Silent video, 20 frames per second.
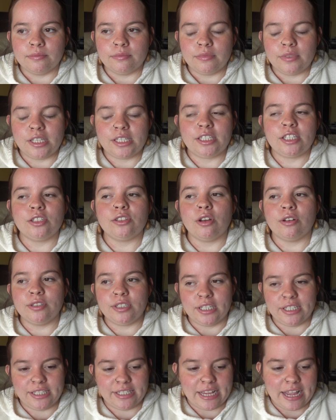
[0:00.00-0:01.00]
this is all
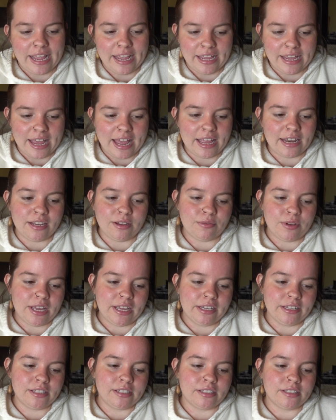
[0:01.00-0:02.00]
to say,
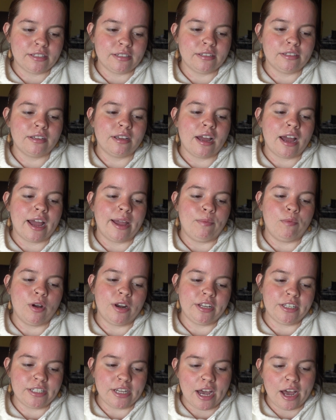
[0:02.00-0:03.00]
anyways, I
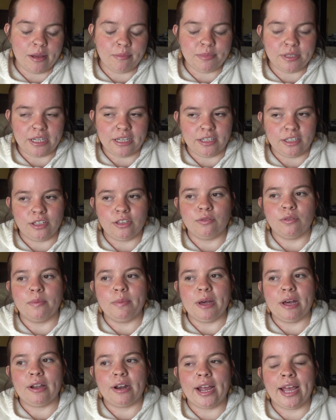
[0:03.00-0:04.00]
wanted to update you
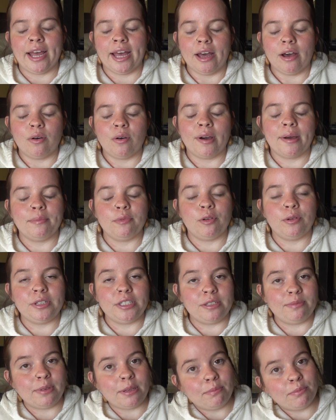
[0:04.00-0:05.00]
about how I'm going
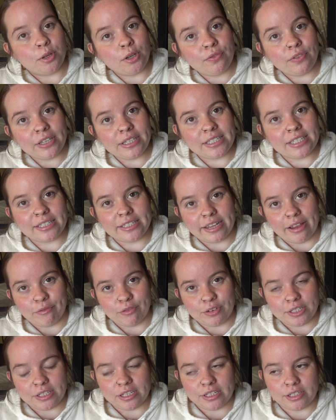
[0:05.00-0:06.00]
to be moving to San
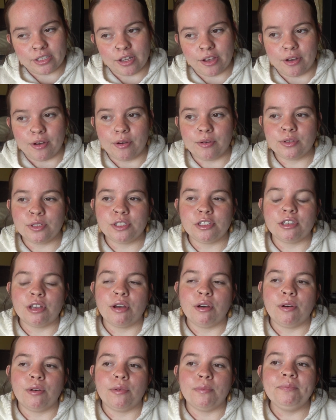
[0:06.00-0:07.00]
Francisco.
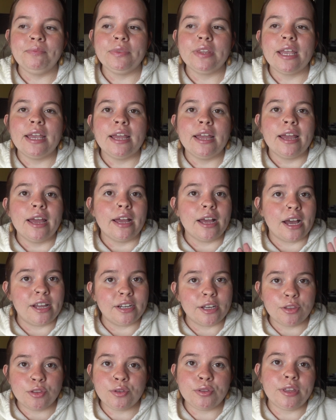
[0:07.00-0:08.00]
So,
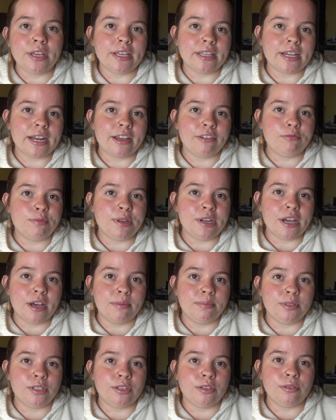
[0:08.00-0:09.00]
another thing that I've been
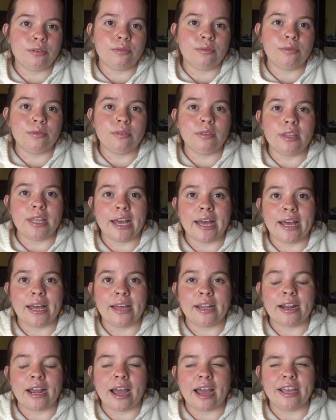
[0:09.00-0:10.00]
up to
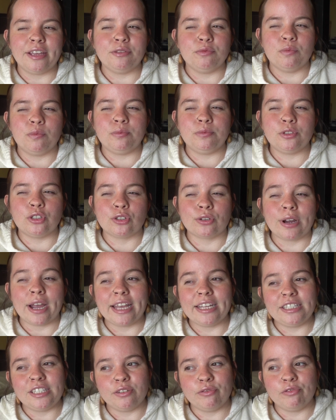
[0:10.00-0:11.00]
that I
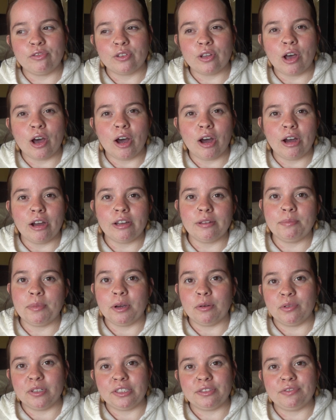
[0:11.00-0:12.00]
tried to vlog
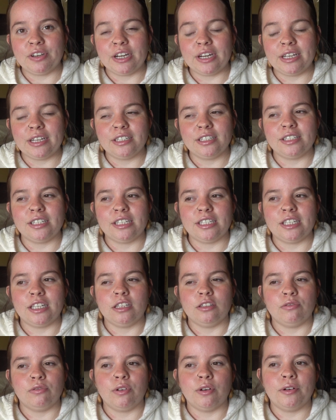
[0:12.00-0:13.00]
but was very
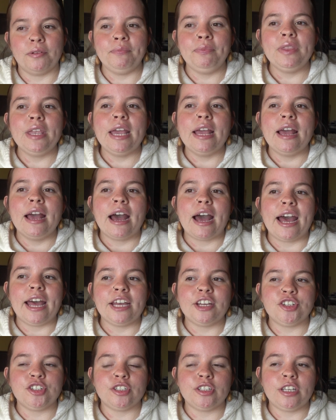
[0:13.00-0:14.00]
unsuccessful, I
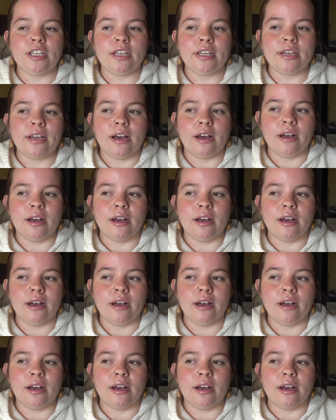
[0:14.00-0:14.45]
actually